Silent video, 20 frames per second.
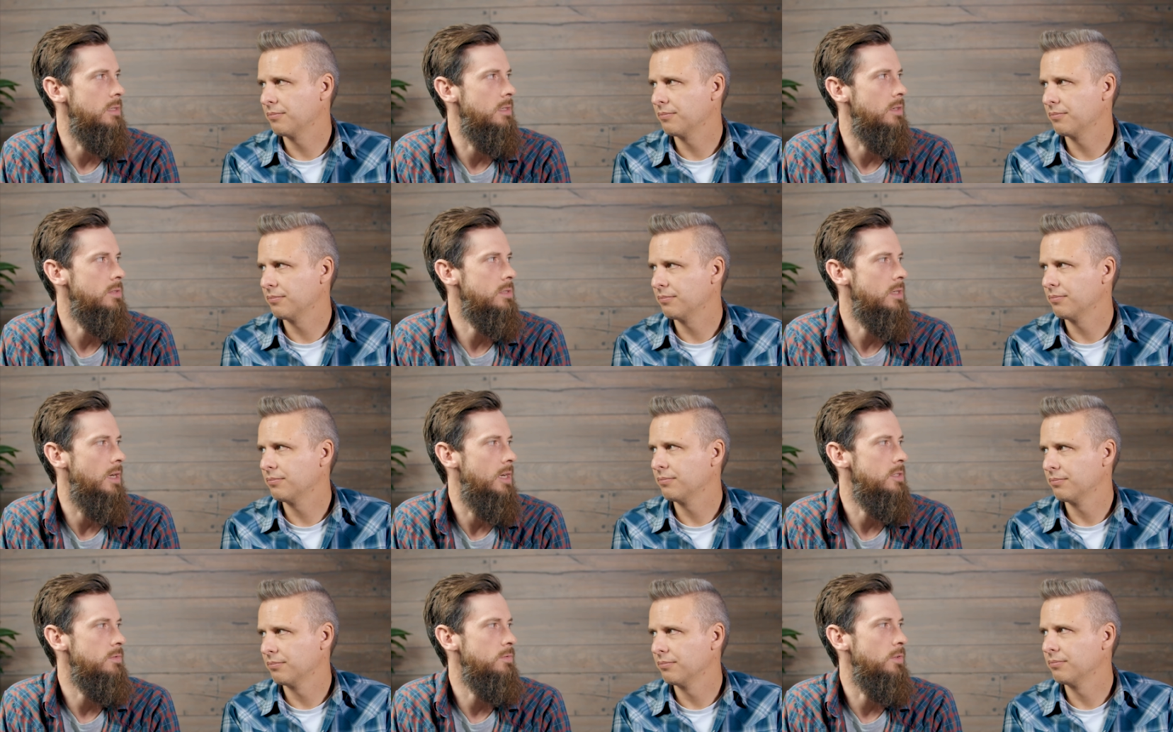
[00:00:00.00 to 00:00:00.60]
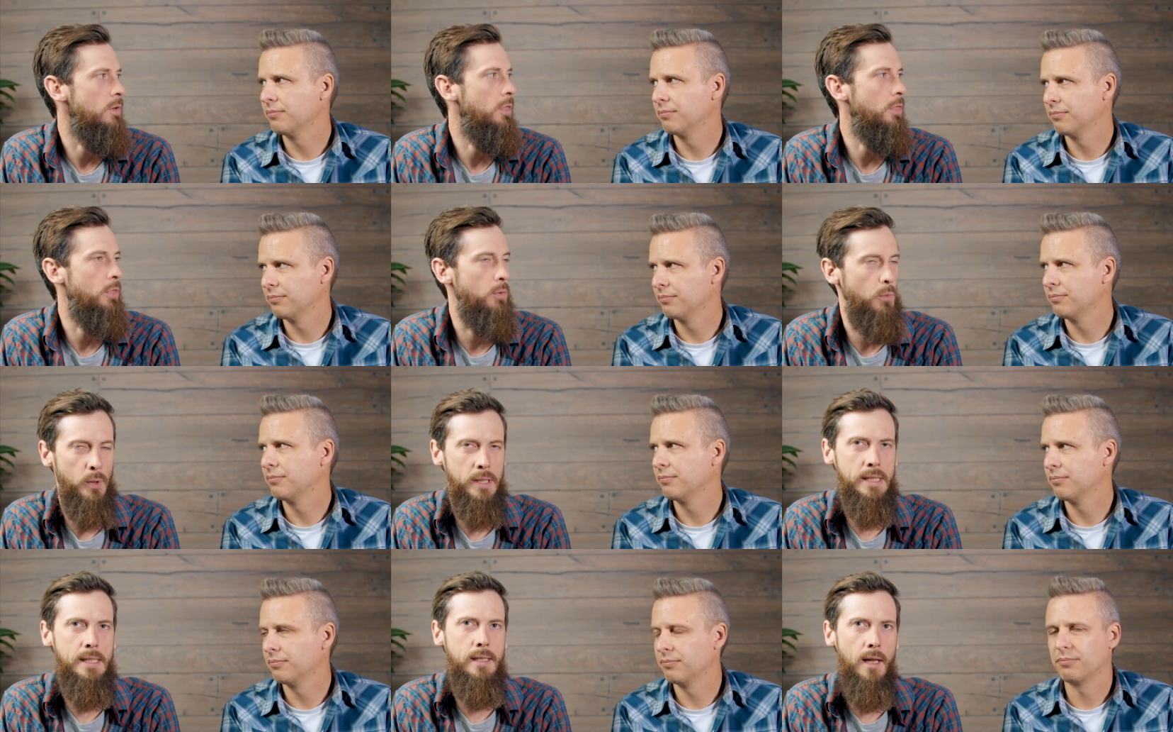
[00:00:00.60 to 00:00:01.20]
Speaker 1: and those guys for
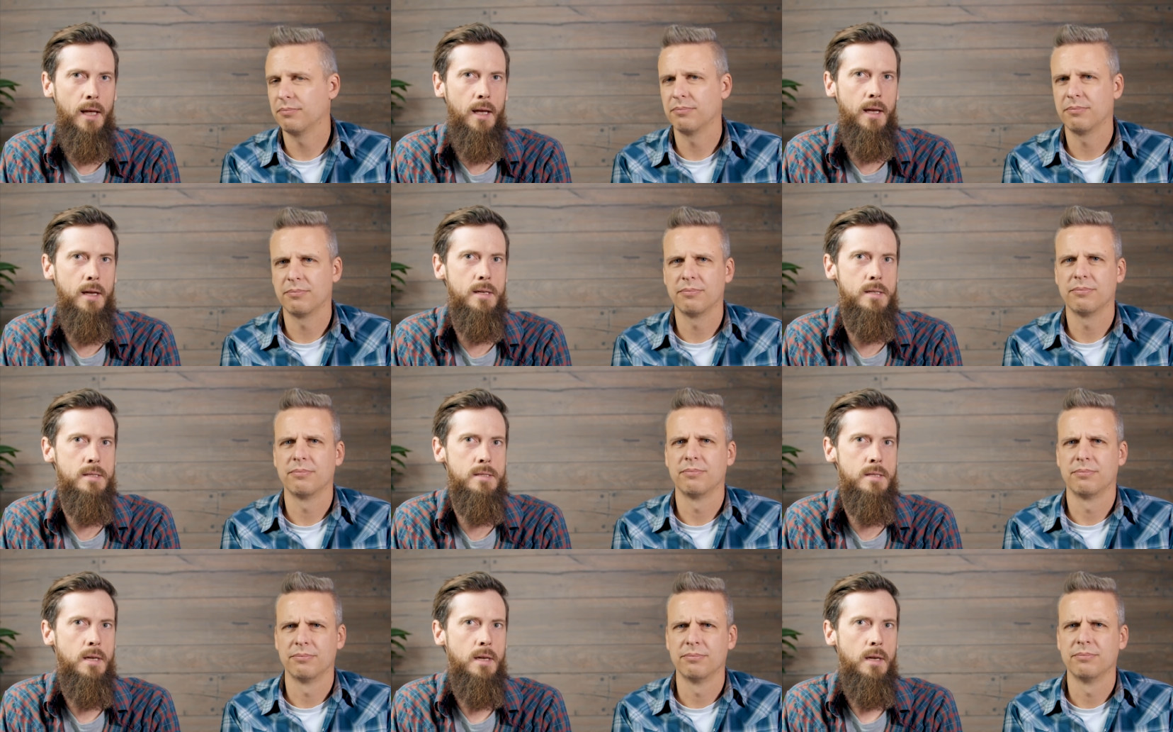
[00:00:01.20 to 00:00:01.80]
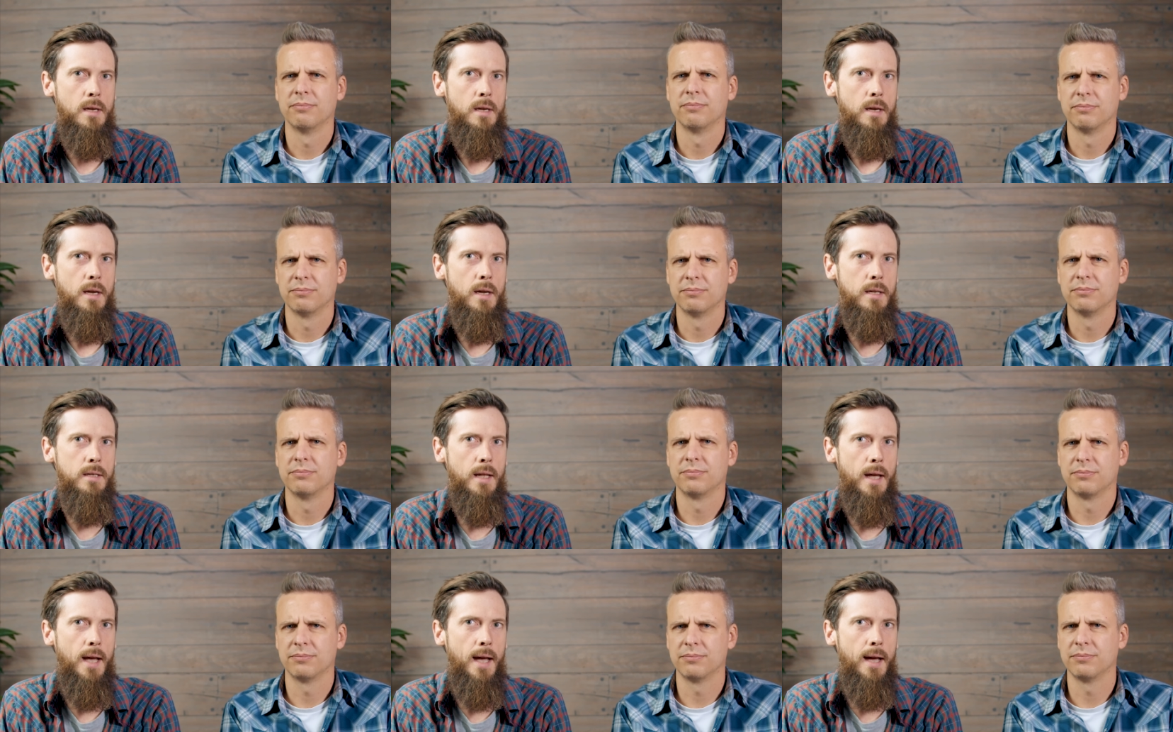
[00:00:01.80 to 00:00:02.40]
three days,
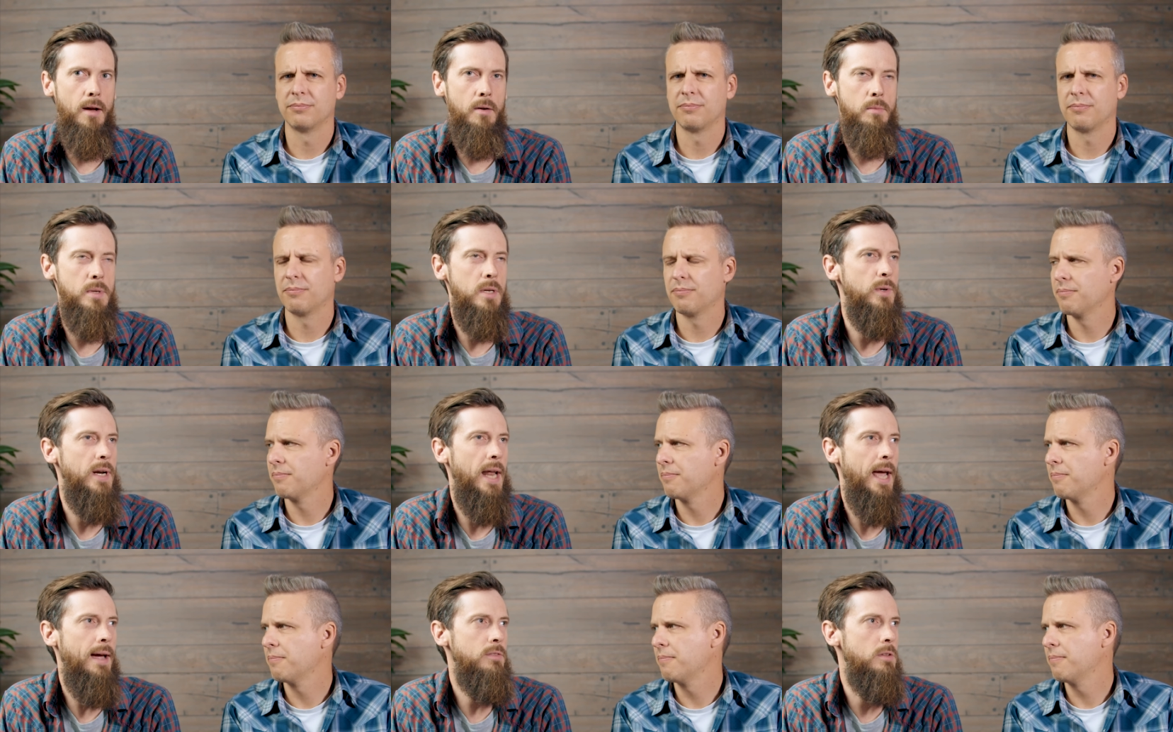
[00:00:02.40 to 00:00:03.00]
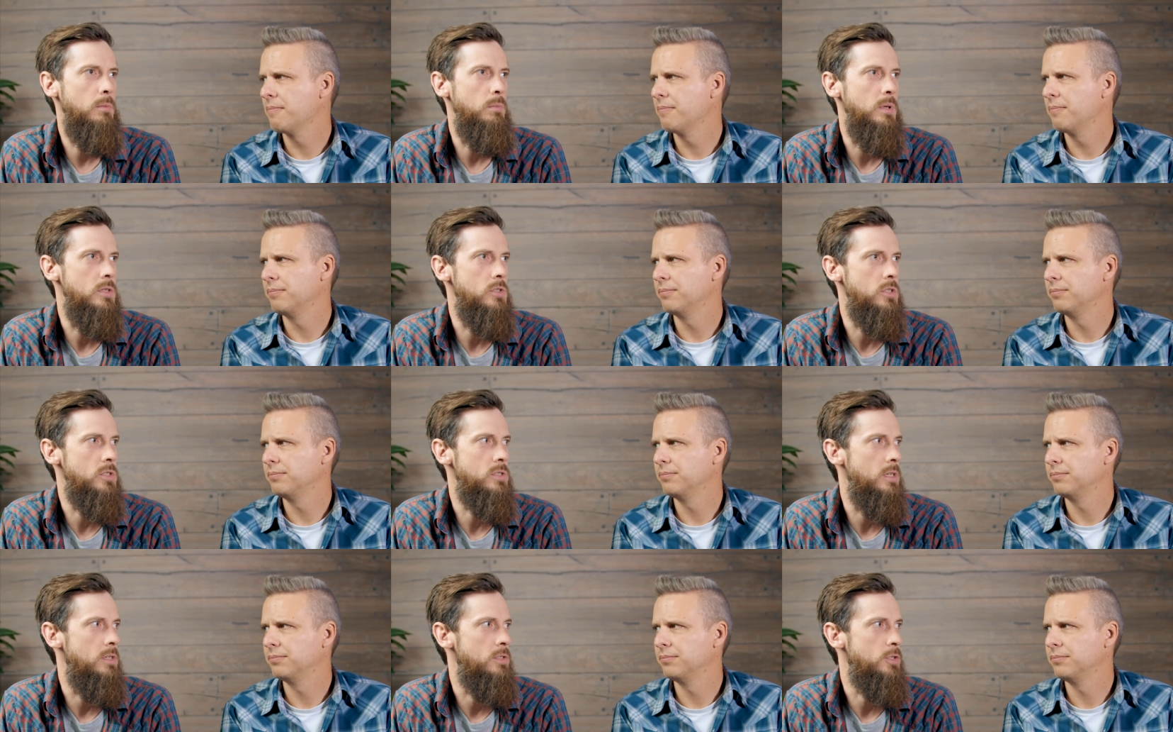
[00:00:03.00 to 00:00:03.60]
and to have, I mean, it would have to
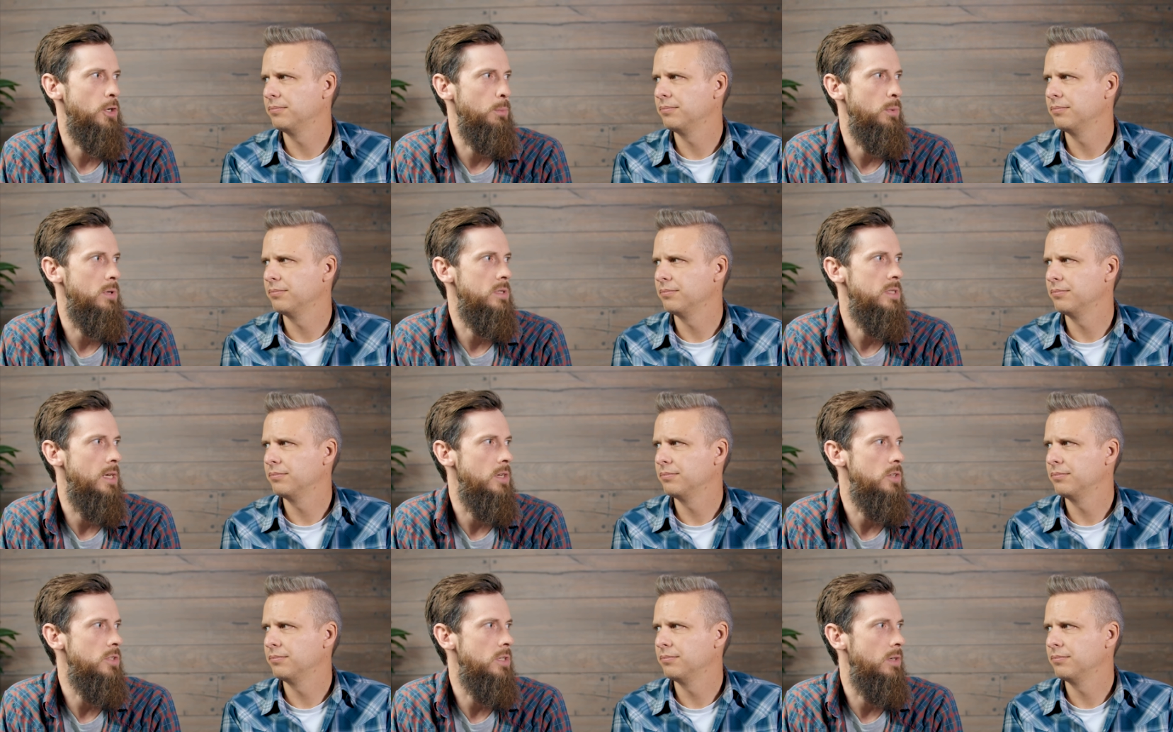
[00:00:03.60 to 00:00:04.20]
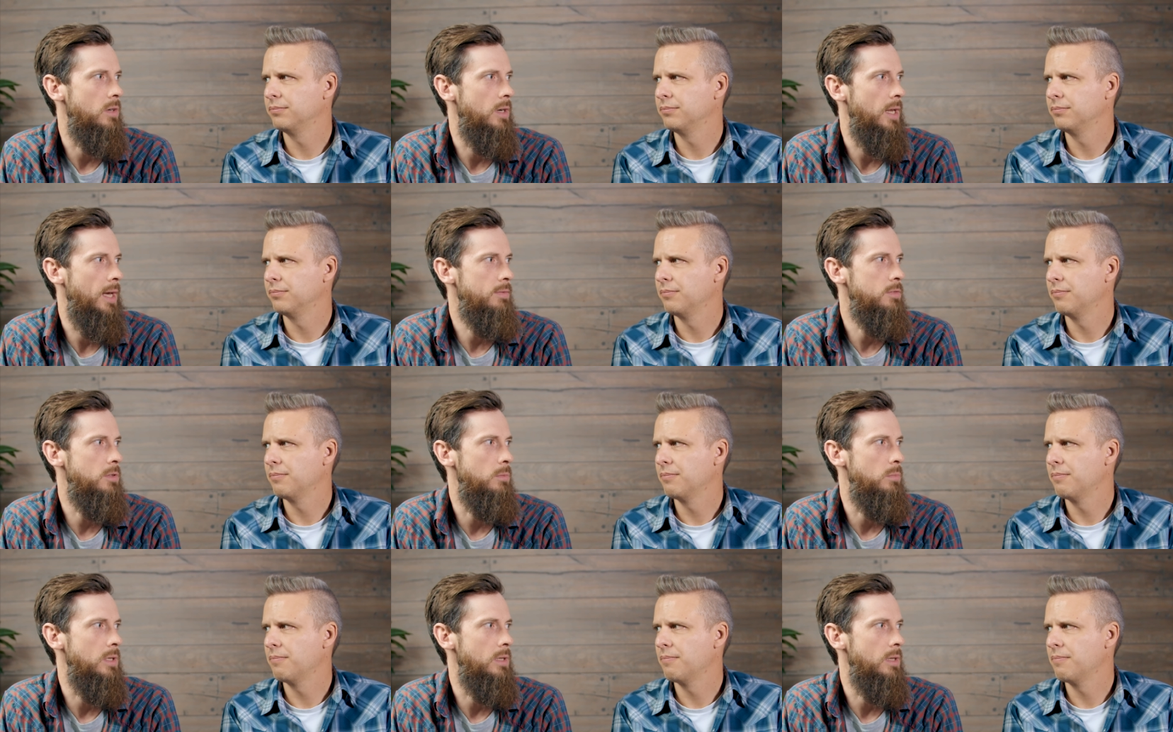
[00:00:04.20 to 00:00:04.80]
be just interpretation. It would
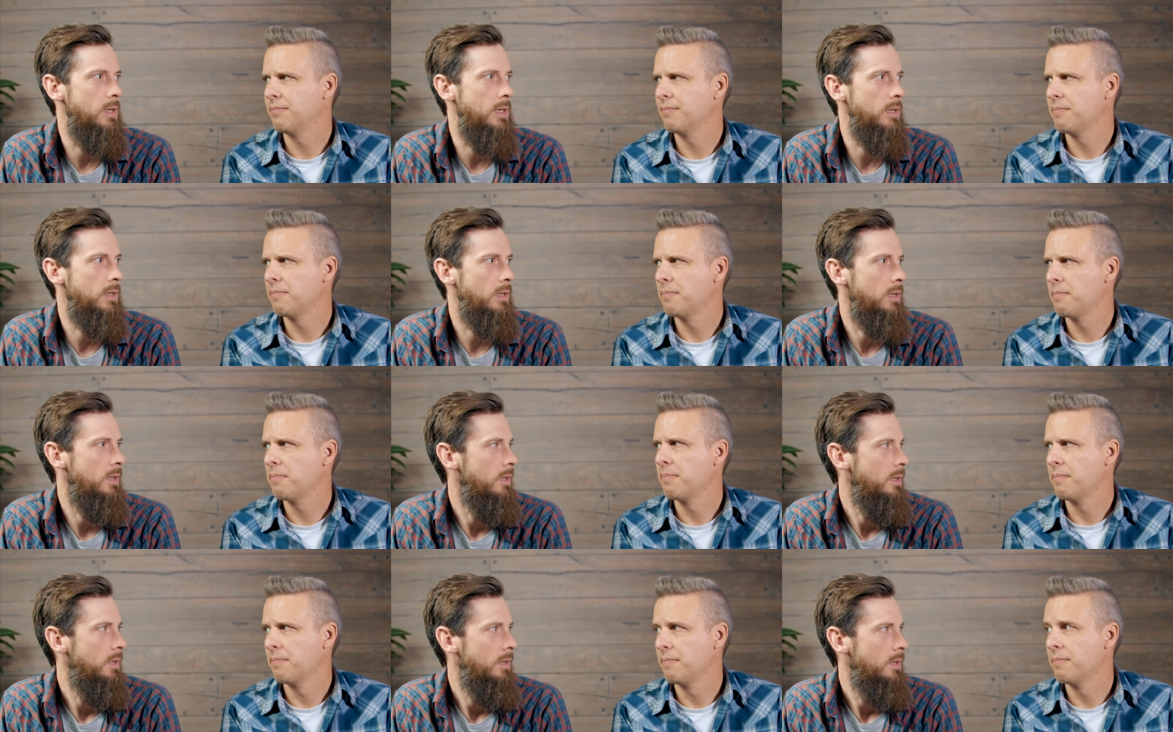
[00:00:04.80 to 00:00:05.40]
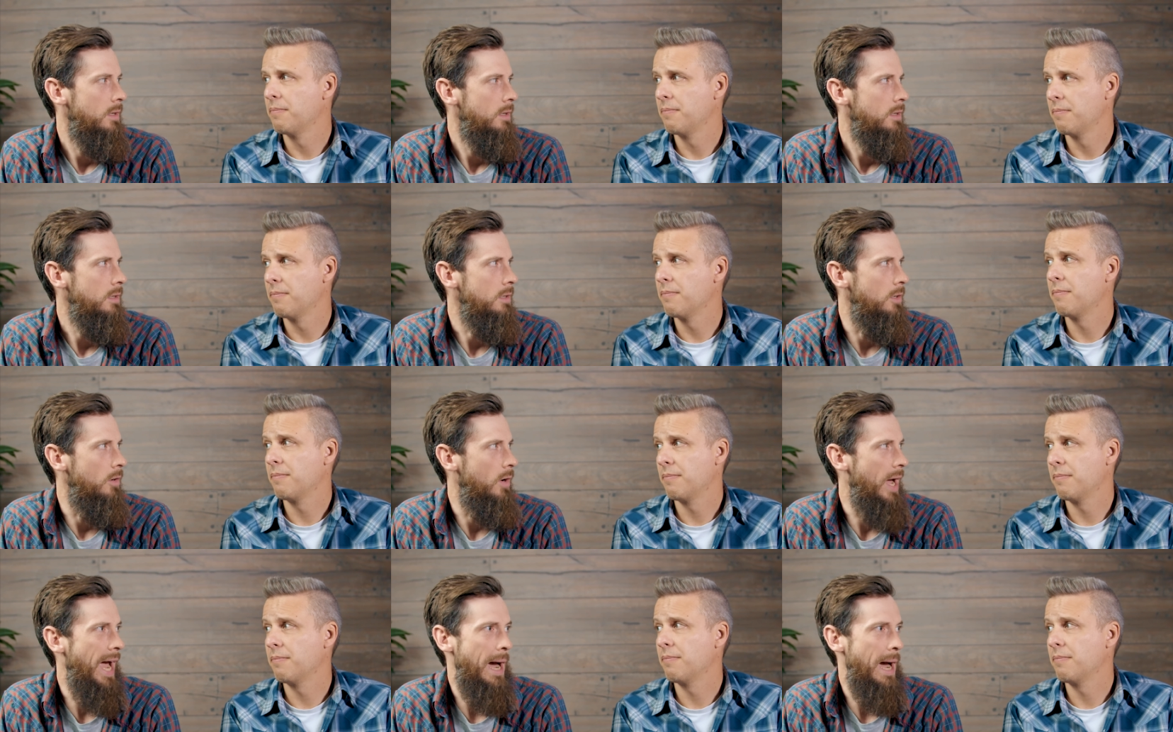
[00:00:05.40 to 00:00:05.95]
have to be like you know